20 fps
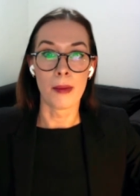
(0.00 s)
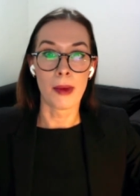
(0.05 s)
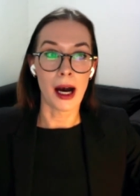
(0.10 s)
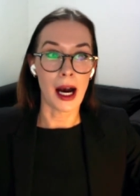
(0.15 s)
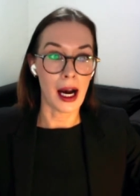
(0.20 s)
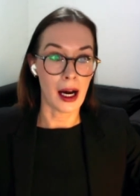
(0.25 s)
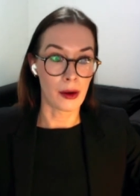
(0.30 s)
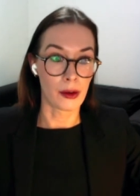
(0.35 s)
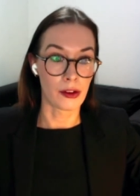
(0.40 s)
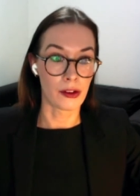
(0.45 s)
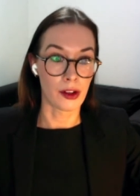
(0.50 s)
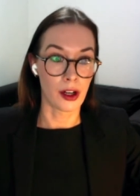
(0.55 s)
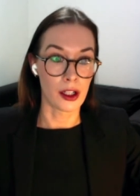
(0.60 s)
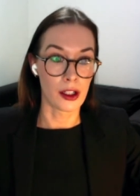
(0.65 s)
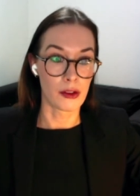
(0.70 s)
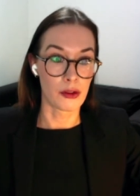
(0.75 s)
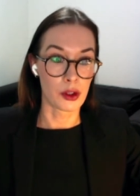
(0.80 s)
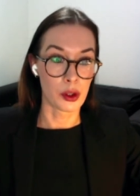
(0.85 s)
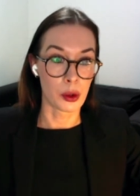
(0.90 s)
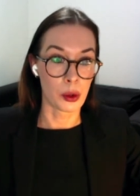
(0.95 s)
outside
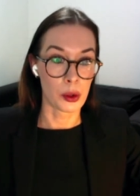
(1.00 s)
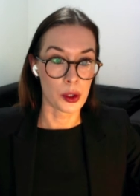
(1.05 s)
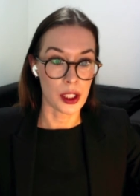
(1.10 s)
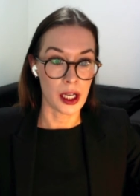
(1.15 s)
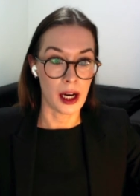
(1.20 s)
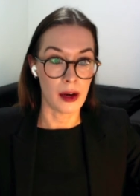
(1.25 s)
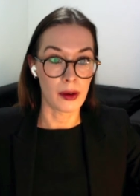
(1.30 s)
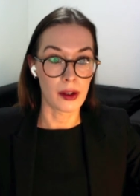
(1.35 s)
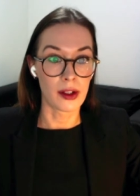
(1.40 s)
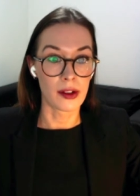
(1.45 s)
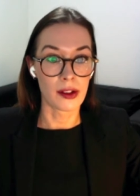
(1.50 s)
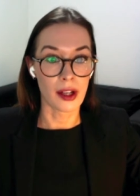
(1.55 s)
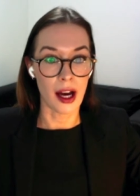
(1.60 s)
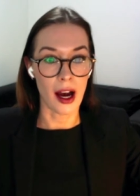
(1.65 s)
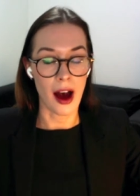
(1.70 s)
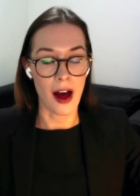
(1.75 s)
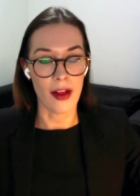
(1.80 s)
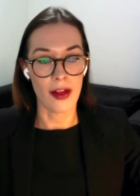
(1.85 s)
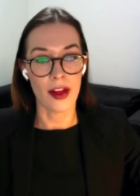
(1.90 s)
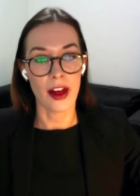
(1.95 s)
of court hours,
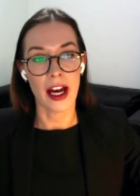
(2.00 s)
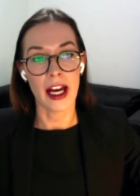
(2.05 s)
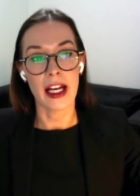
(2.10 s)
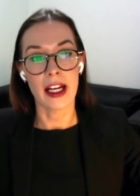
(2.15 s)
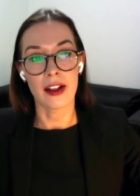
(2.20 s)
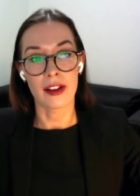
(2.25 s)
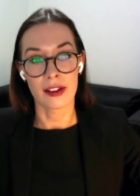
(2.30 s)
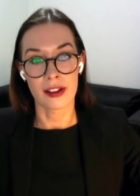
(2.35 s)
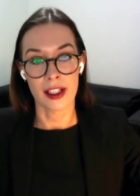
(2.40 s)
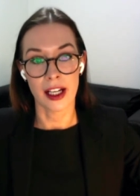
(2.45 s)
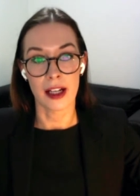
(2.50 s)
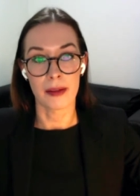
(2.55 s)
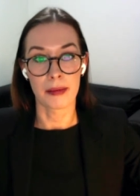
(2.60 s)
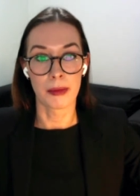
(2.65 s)
and they instead